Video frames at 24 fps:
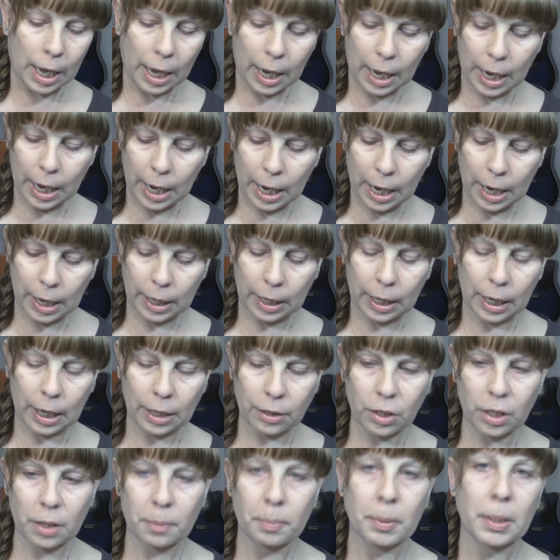and I
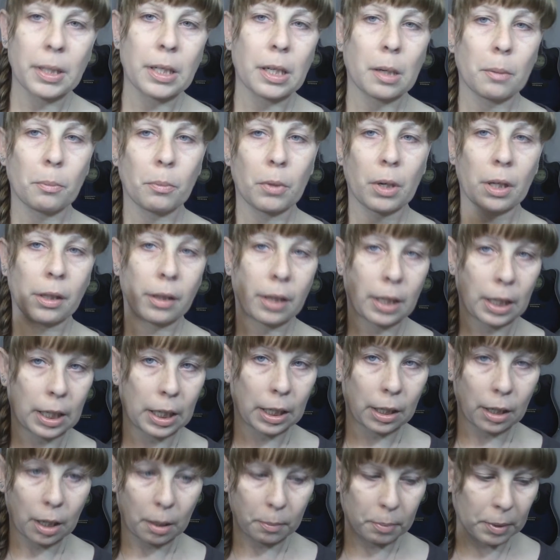just picked up one
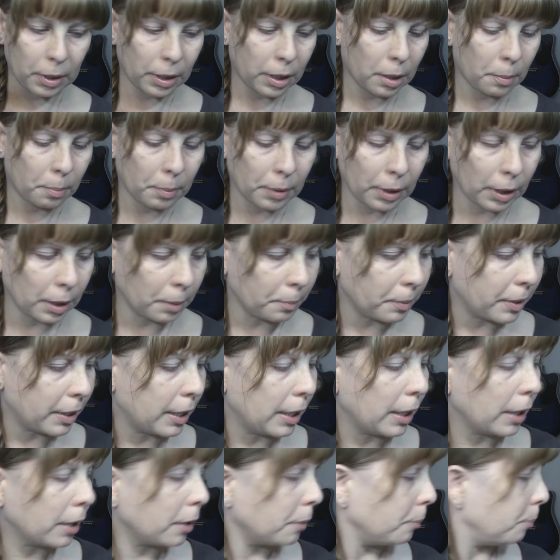thing. I picked up a
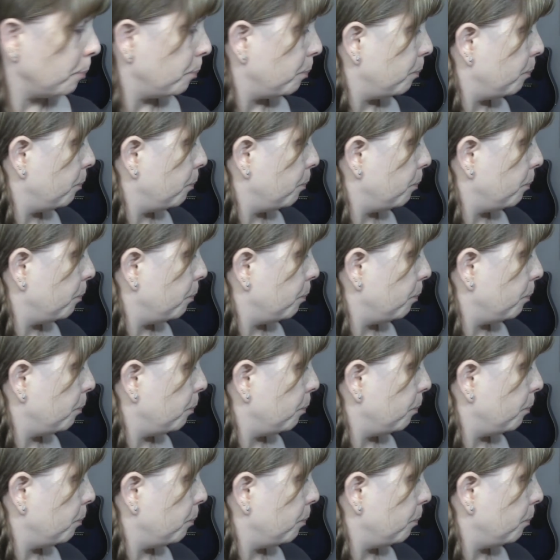lipstick,